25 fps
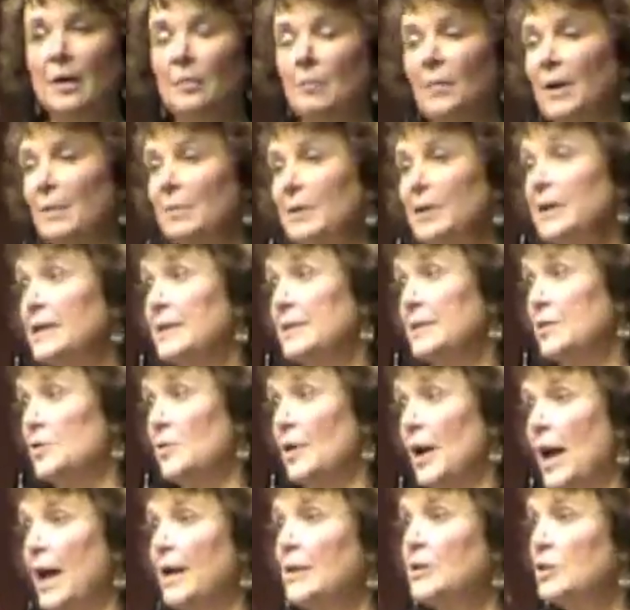Maybe an
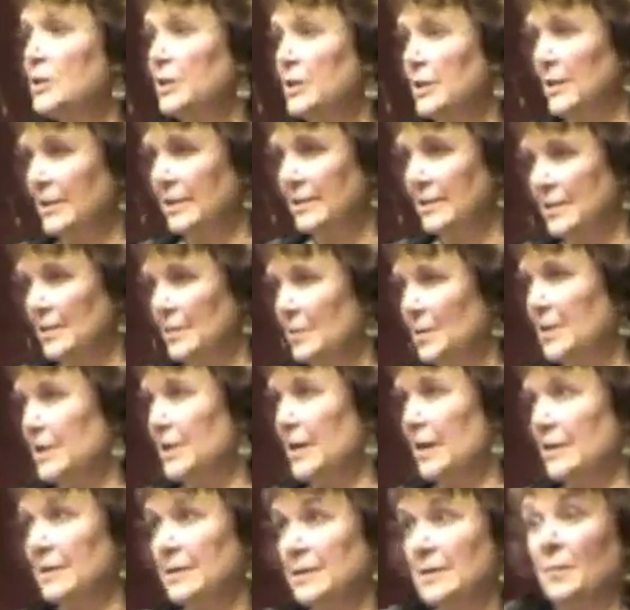extraction needs to be
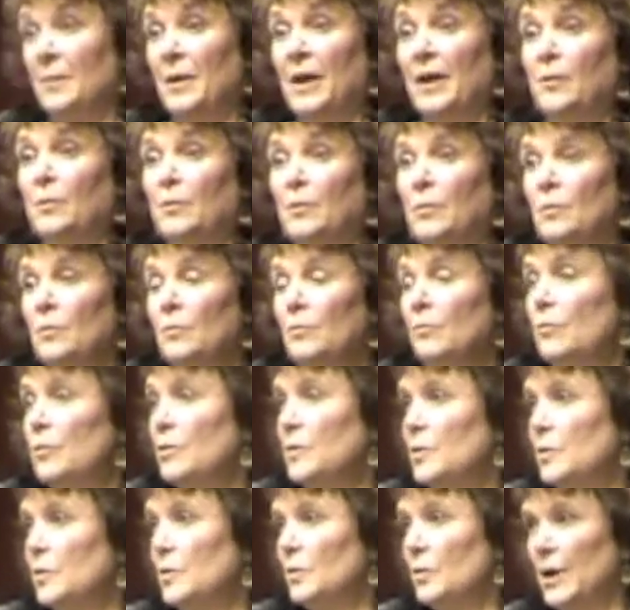done to make room for
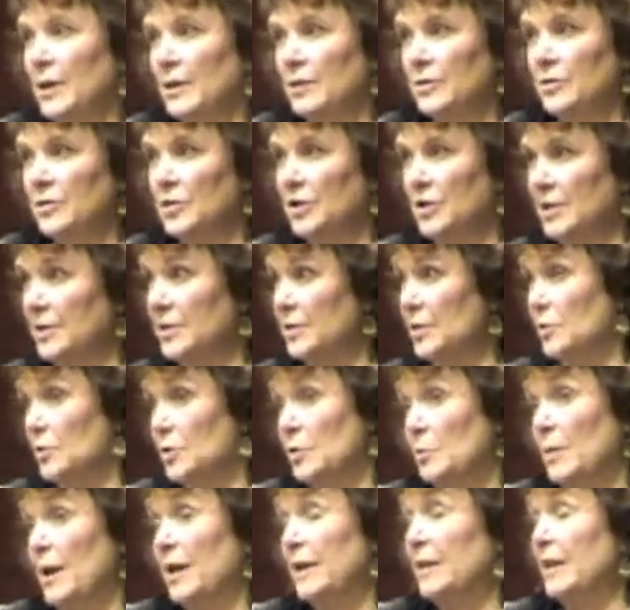the new energies or
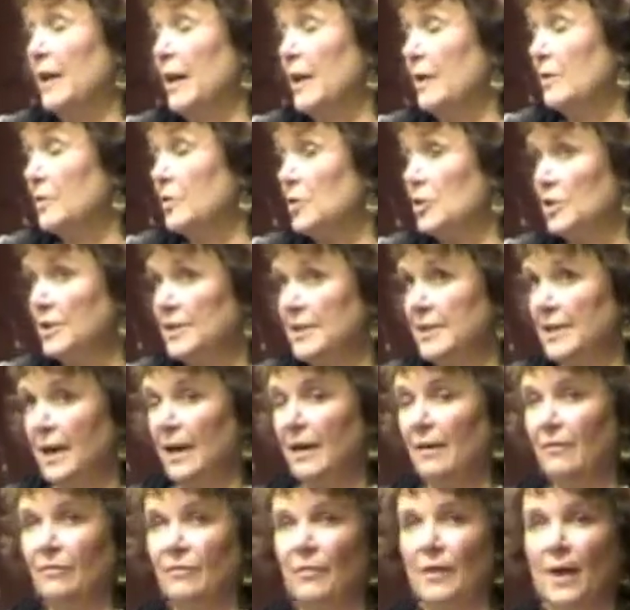to make the energy
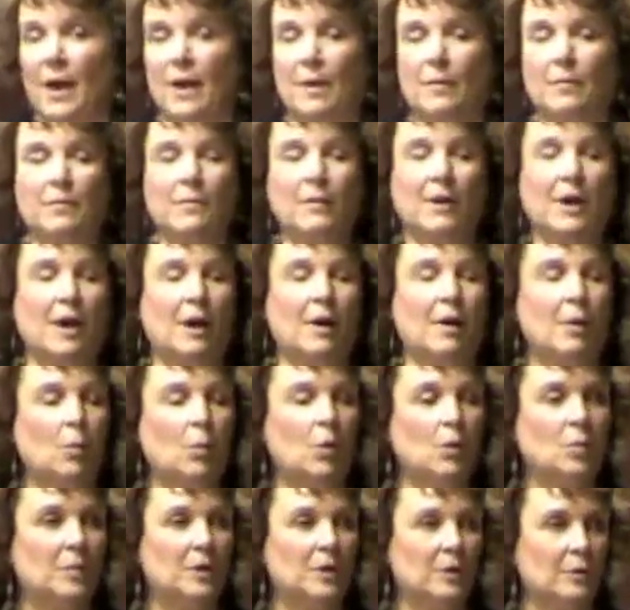safe that
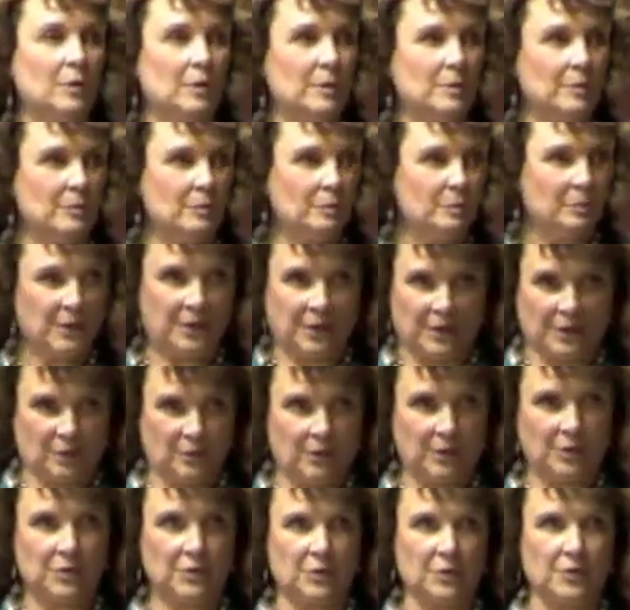will be being
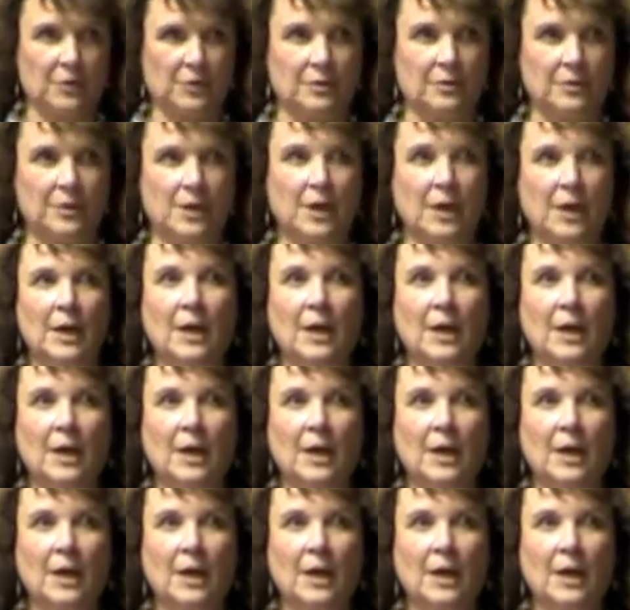returned.